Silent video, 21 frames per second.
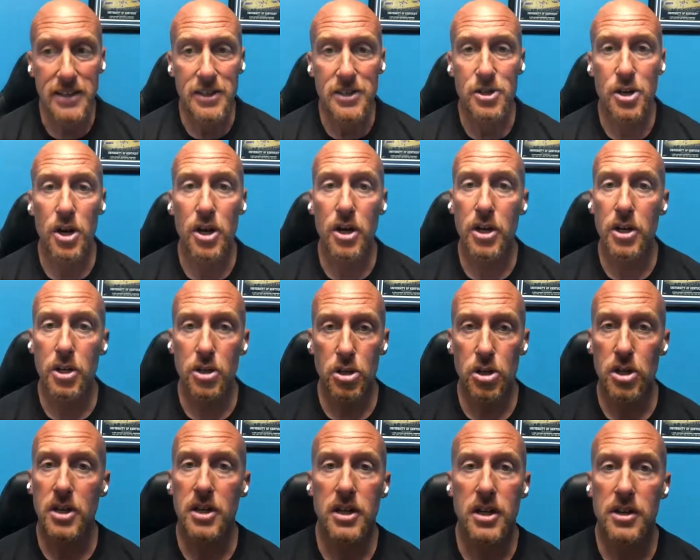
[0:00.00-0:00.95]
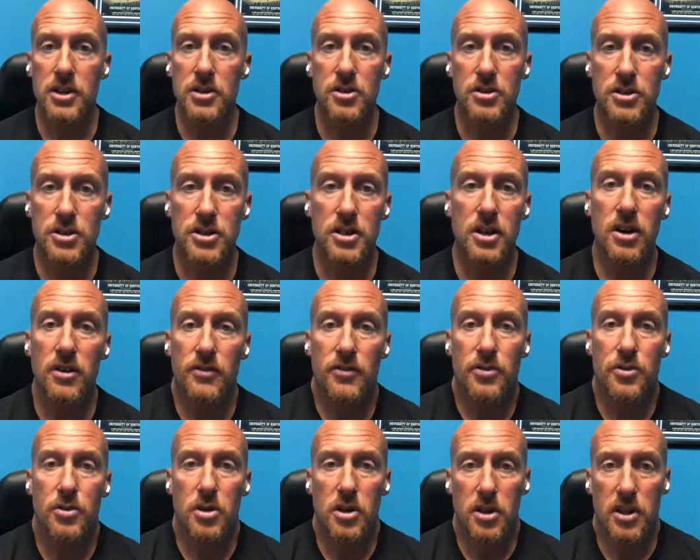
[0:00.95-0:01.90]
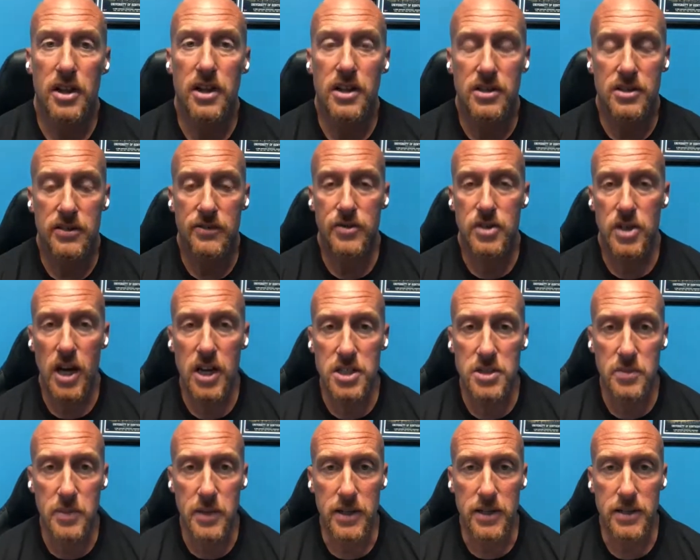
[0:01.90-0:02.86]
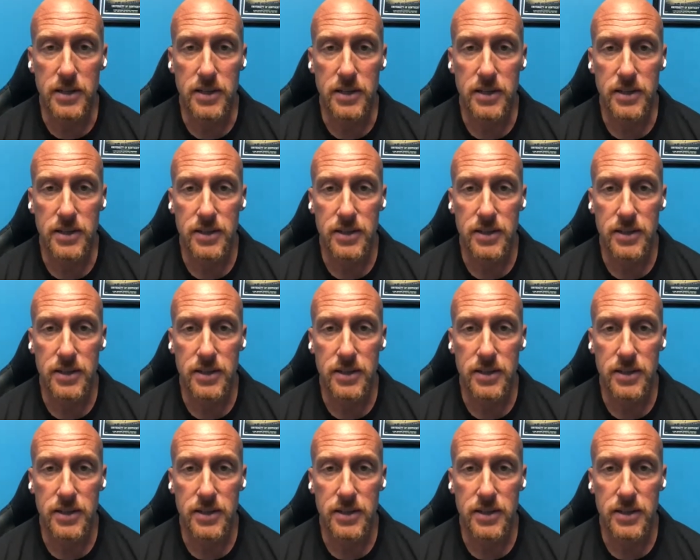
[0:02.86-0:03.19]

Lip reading: you're going to look at yourself through a lens of judgment.